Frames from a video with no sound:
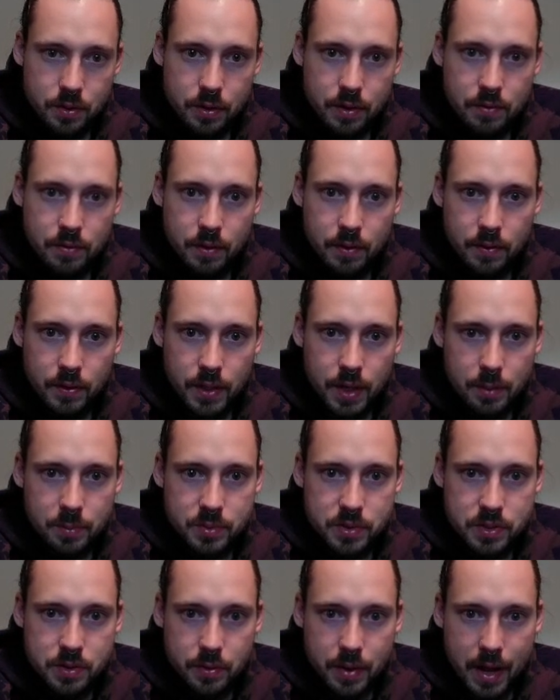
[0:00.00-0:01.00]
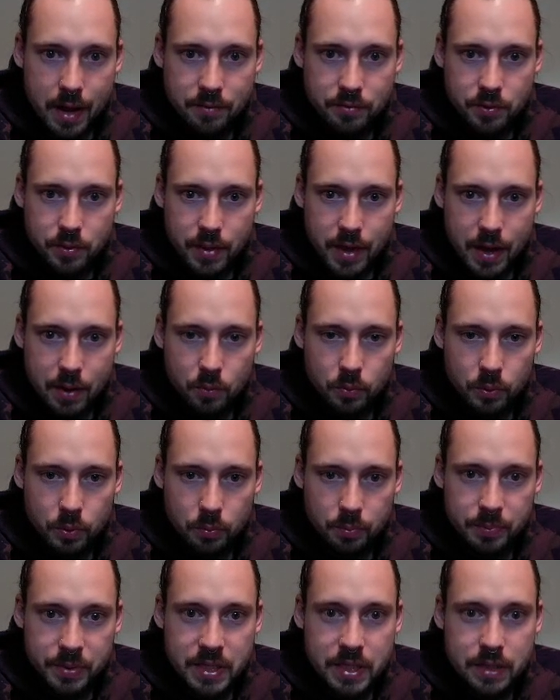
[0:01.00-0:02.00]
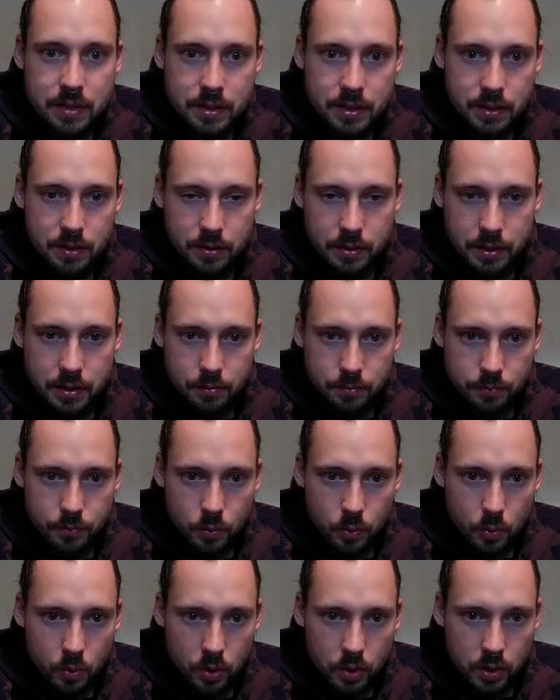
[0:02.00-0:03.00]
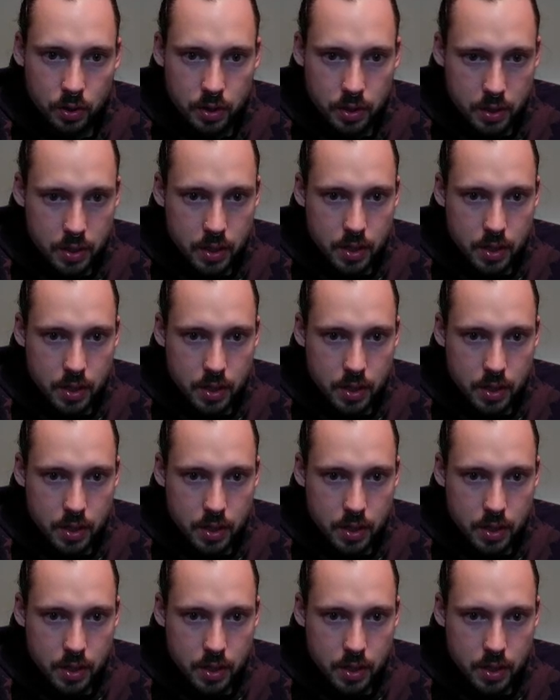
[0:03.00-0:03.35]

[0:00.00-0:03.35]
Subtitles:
and then the episode after that will be the Elite Four,